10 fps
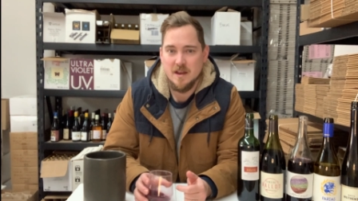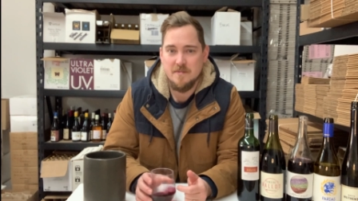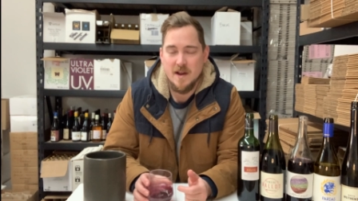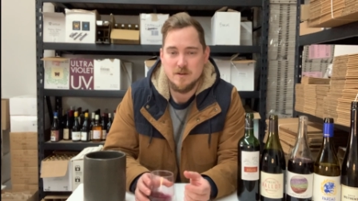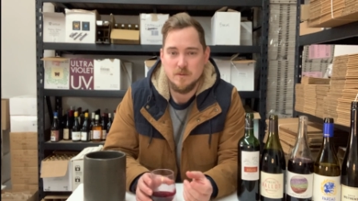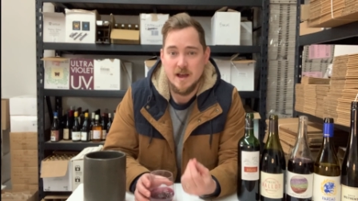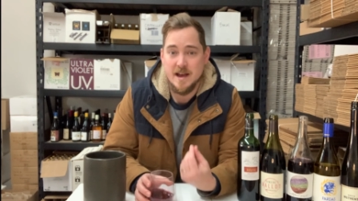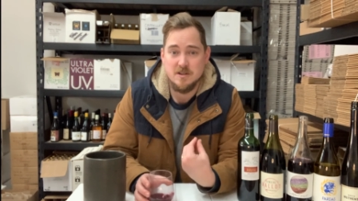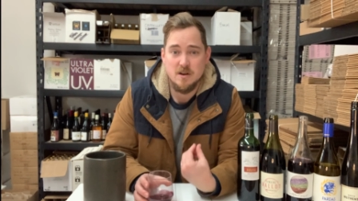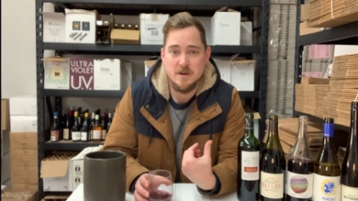In fact,
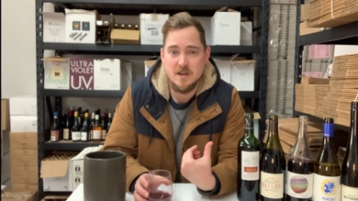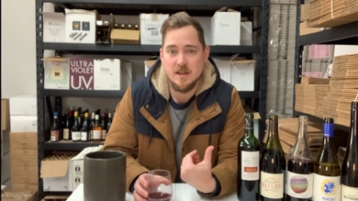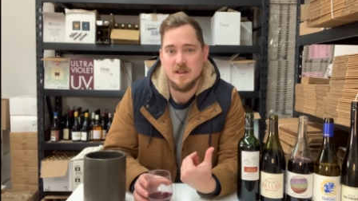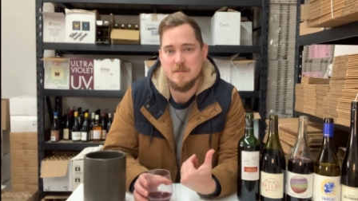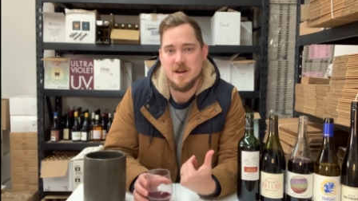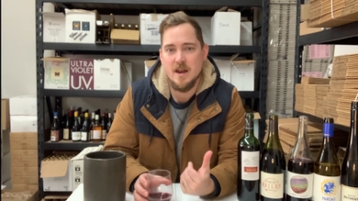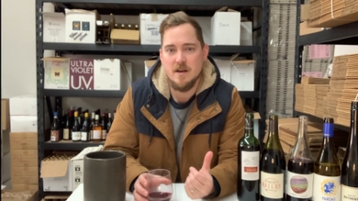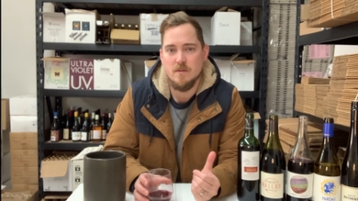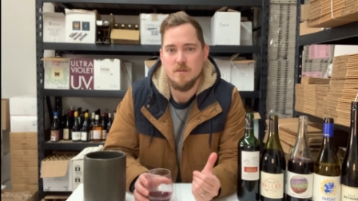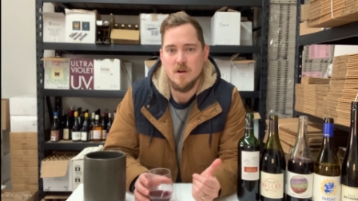last year we did a
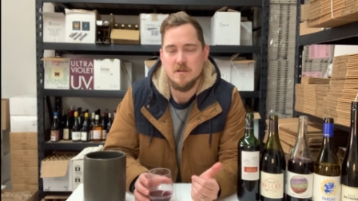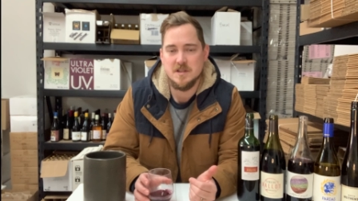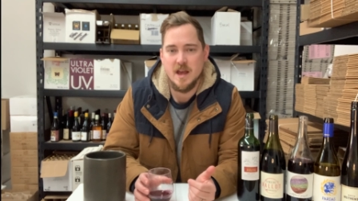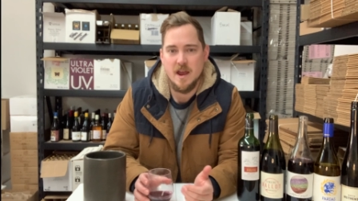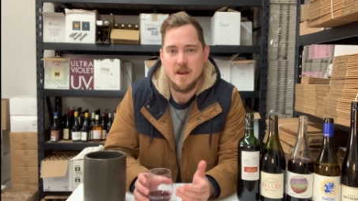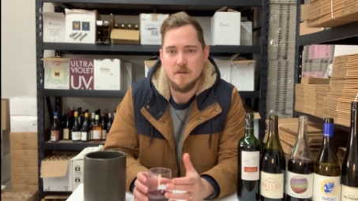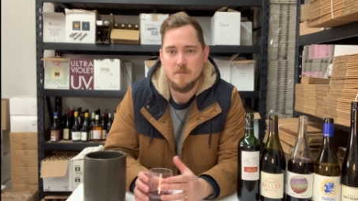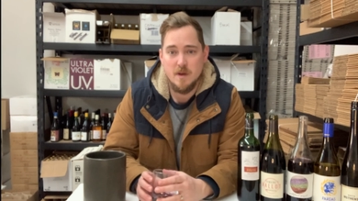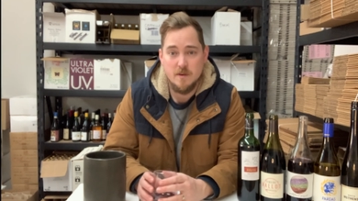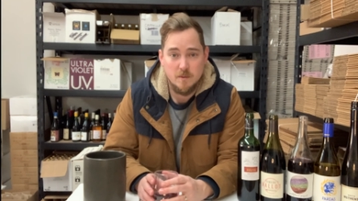lemonade rosé
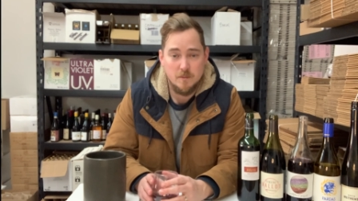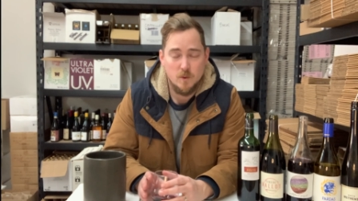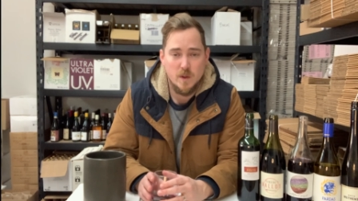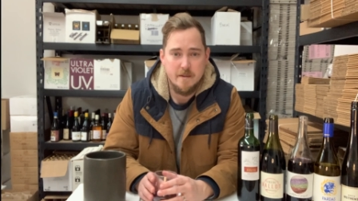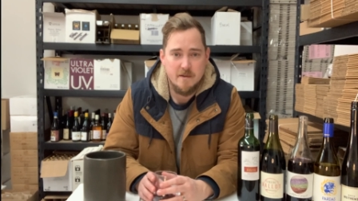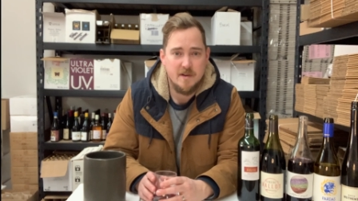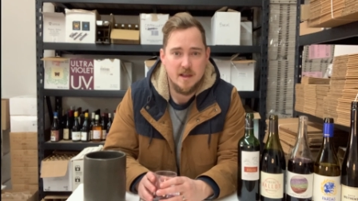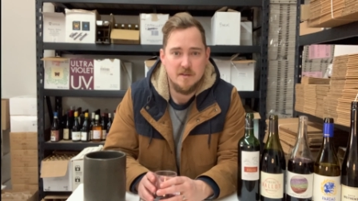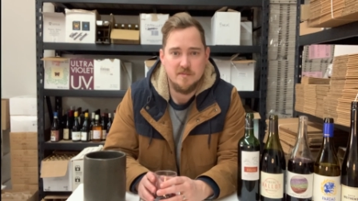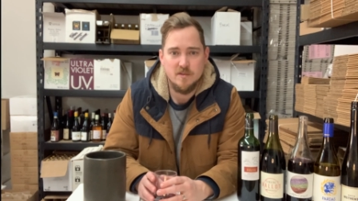made from Willamette
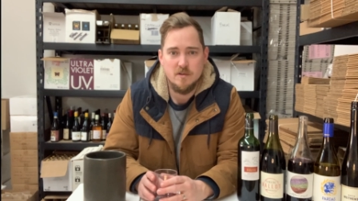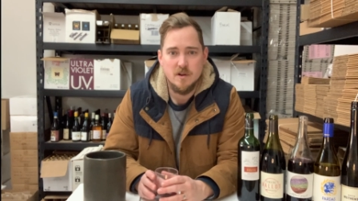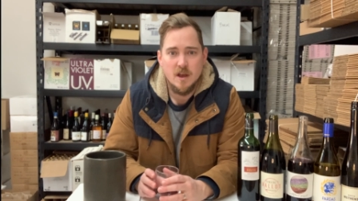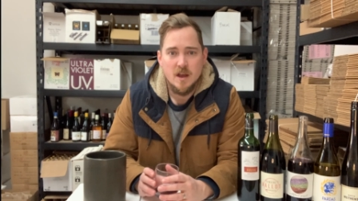Valley fruit